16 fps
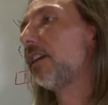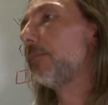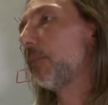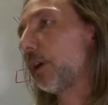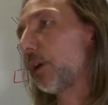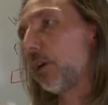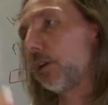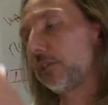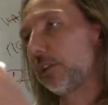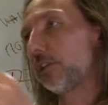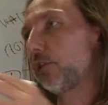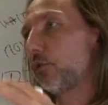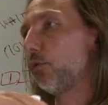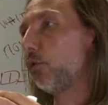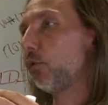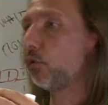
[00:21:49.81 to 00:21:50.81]
because it's
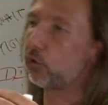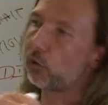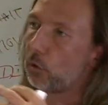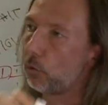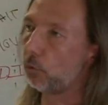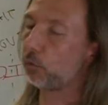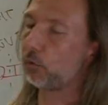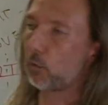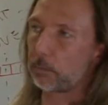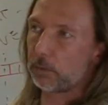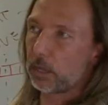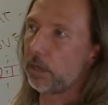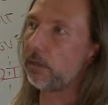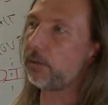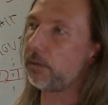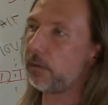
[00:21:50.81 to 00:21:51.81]
too slow to
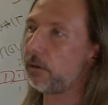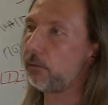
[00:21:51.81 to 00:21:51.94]
update.